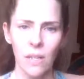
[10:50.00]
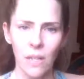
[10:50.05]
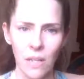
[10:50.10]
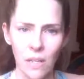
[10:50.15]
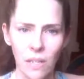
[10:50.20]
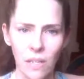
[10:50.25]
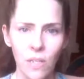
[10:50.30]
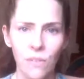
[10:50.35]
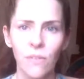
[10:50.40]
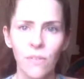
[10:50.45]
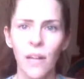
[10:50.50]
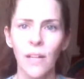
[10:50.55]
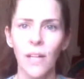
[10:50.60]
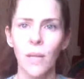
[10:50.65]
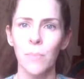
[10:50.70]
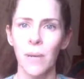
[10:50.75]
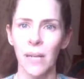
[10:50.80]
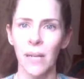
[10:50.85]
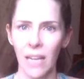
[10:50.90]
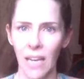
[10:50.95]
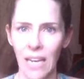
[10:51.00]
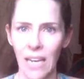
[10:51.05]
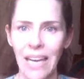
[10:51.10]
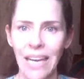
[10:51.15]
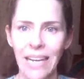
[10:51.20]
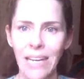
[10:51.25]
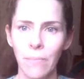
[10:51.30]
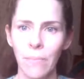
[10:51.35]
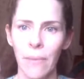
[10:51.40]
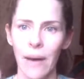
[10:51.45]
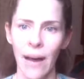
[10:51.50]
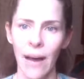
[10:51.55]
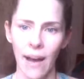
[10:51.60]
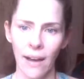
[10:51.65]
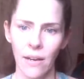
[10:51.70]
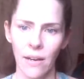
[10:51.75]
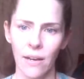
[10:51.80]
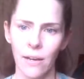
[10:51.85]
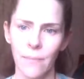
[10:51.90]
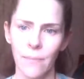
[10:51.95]
developing and getting
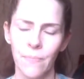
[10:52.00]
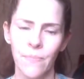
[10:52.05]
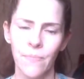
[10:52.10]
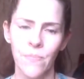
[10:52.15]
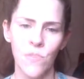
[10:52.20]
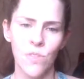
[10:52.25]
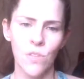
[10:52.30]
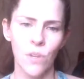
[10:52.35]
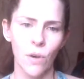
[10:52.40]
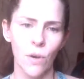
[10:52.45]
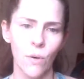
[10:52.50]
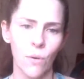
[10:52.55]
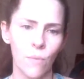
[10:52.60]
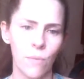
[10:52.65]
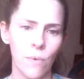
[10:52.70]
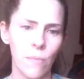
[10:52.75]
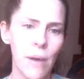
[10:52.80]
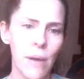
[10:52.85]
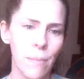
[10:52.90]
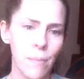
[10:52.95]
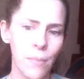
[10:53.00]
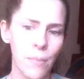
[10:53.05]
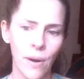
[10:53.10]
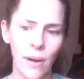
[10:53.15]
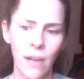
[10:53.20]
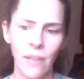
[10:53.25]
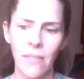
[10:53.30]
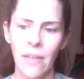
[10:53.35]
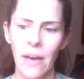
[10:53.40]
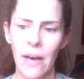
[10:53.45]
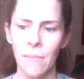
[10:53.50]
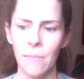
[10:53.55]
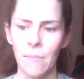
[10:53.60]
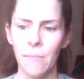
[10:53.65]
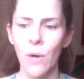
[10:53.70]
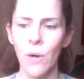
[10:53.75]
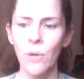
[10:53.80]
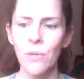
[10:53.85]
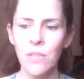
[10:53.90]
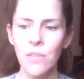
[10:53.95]
back. So remembering that
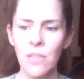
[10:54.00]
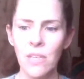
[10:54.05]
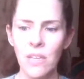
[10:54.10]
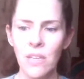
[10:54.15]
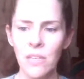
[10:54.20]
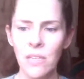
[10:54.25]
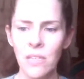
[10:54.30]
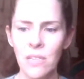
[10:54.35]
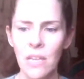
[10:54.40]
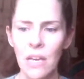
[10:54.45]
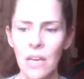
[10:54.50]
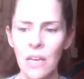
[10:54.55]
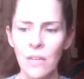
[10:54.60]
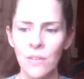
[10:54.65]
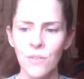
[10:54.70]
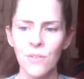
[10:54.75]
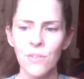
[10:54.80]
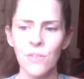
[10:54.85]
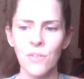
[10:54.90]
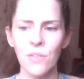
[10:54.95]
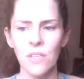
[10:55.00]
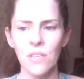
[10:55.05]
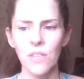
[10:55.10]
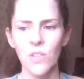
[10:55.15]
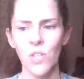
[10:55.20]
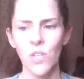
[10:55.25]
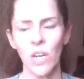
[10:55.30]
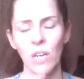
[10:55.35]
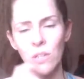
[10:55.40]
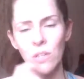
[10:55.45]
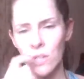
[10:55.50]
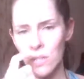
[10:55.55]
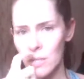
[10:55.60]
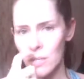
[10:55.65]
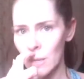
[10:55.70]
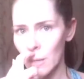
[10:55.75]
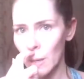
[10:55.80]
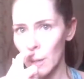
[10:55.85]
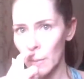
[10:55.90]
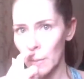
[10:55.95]
most of these things, these changes
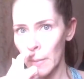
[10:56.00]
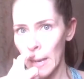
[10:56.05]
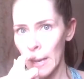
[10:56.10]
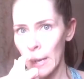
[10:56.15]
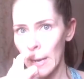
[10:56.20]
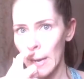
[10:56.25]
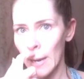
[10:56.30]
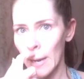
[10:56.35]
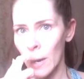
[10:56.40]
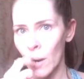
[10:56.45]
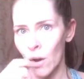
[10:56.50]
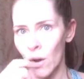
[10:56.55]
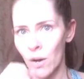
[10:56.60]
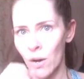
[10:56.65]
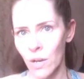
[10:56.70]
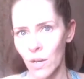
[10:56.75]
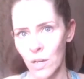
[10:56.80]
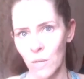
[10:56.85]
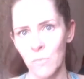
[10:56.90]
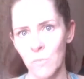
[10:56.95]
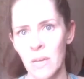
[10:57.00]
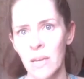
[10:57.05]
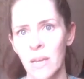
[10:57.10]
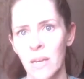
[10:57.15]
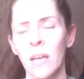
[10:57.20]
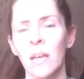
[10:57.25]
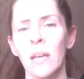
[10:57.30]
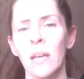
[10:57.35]
that you're making are going to be,